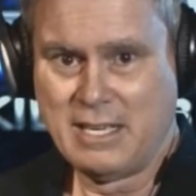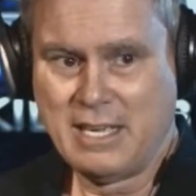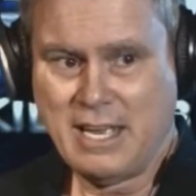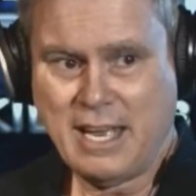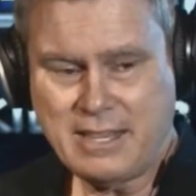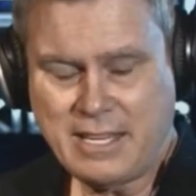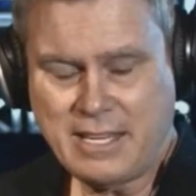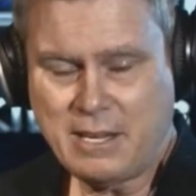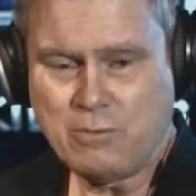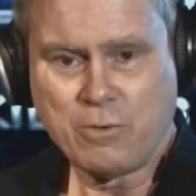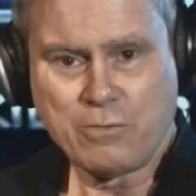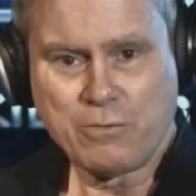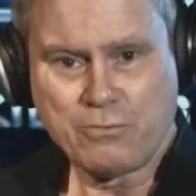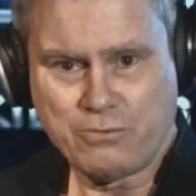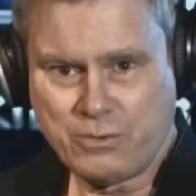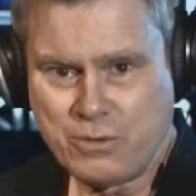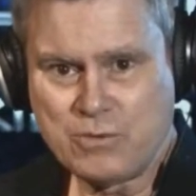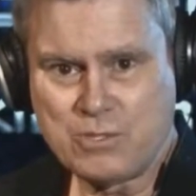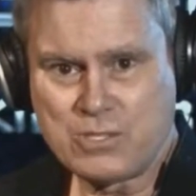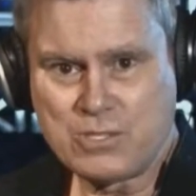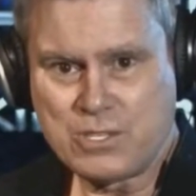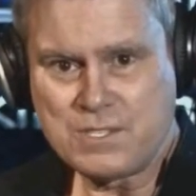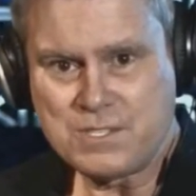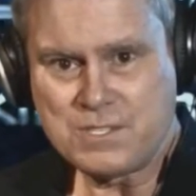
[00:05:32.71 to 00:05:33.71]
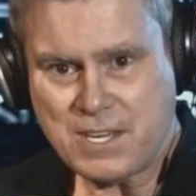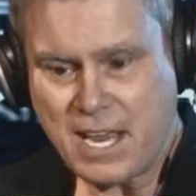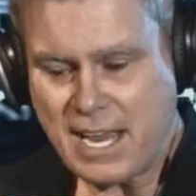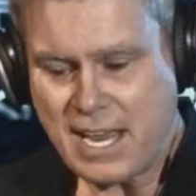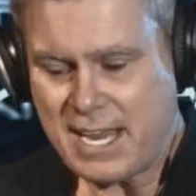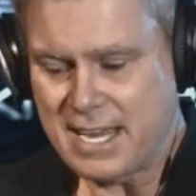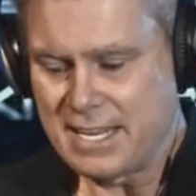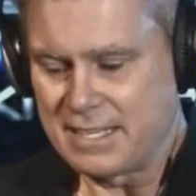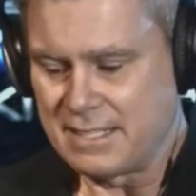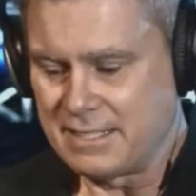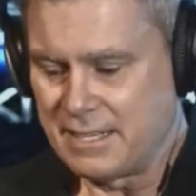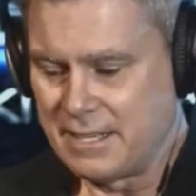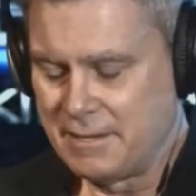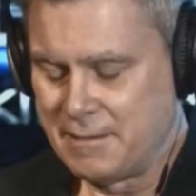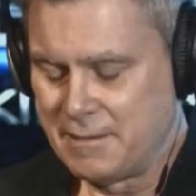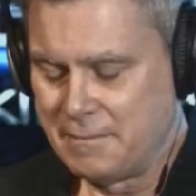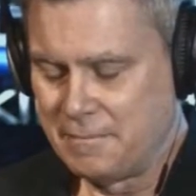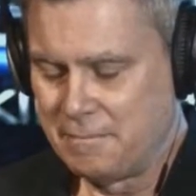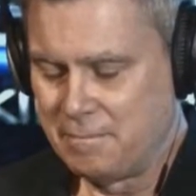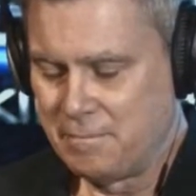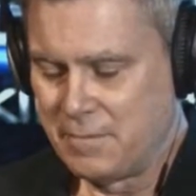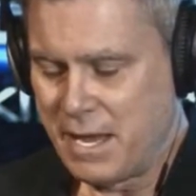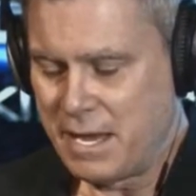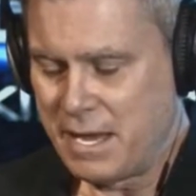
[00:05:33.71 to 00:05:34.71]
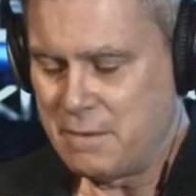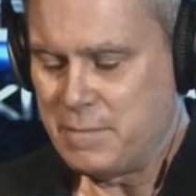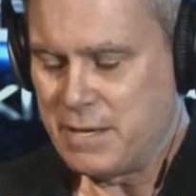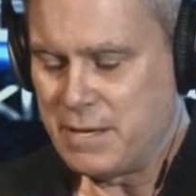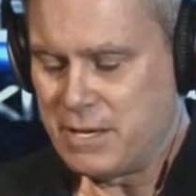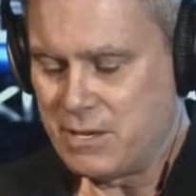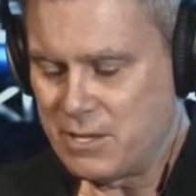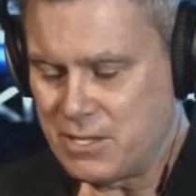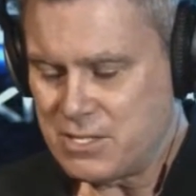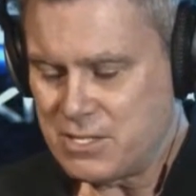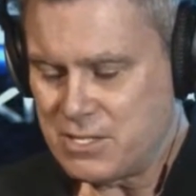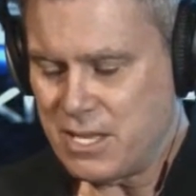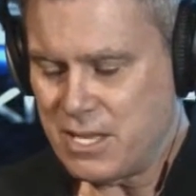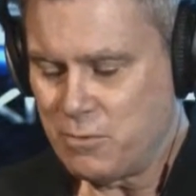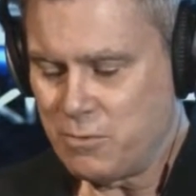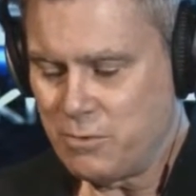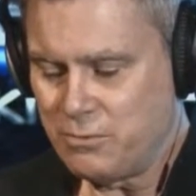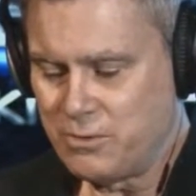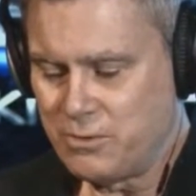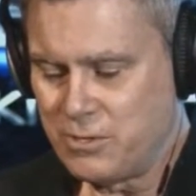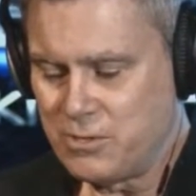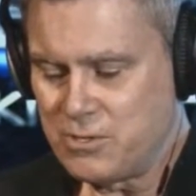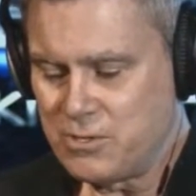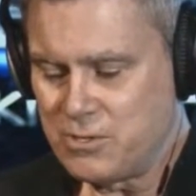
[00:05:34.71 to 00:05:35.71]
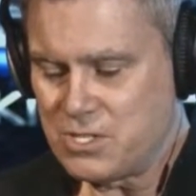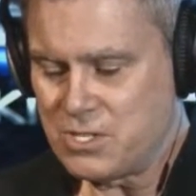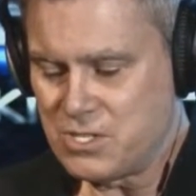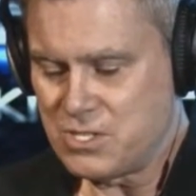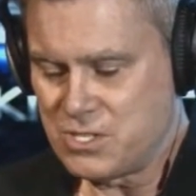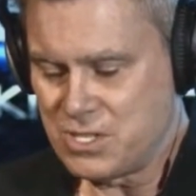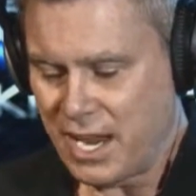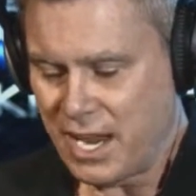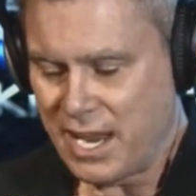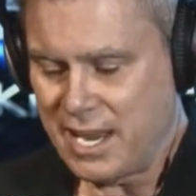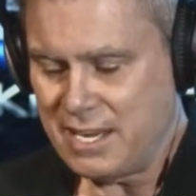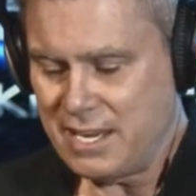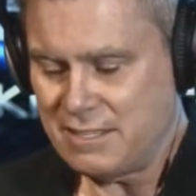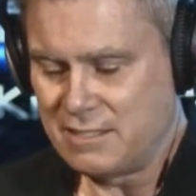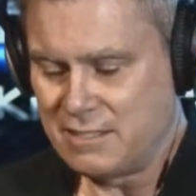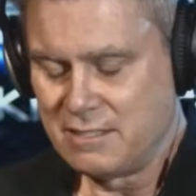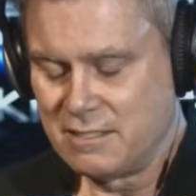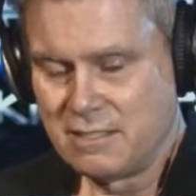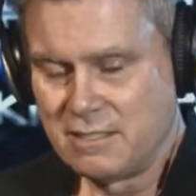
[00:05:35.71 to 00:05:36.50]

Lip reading: And they refuse to say it. And because they refuse to say it,